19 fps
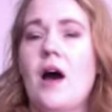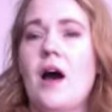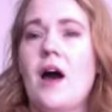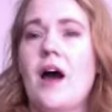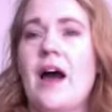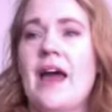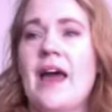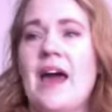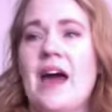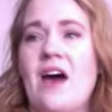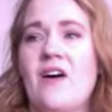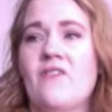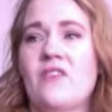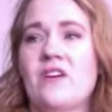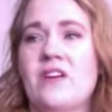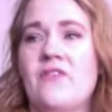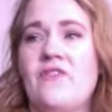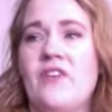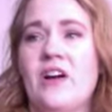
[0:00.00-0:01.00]
I have
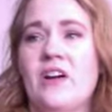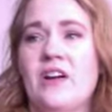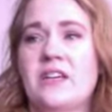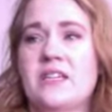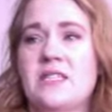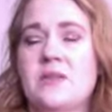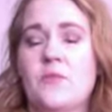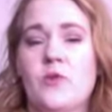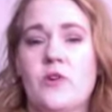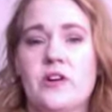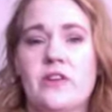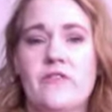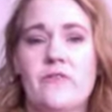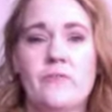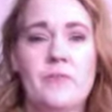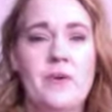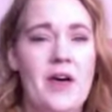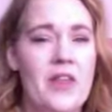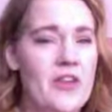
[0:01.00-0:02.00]
a very supportive
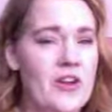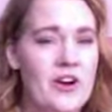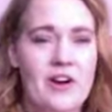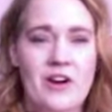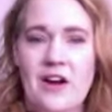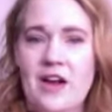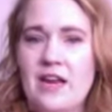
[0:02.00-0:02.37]
mother